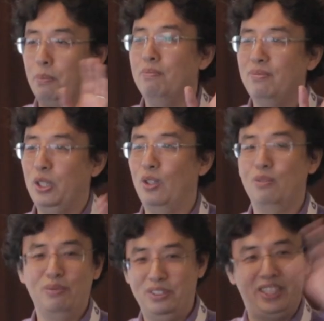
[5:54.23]

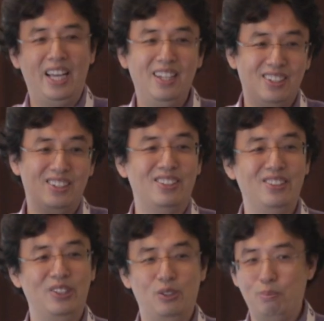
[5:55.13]
The
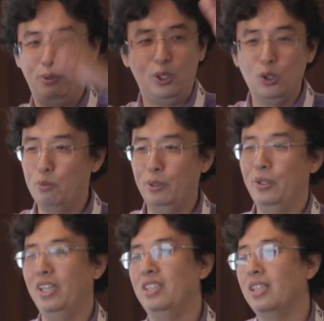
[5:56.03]
center, huge
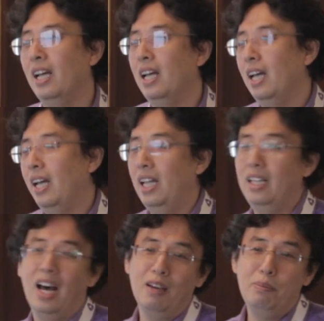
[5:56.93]
buildings,
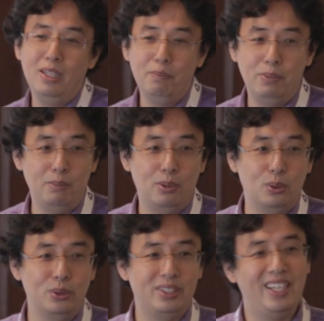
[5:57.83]
and IP
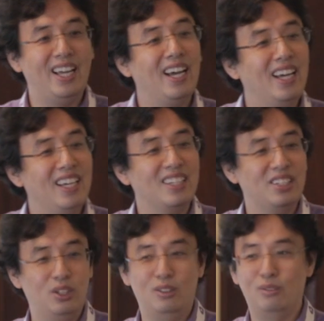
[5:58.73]
people stay,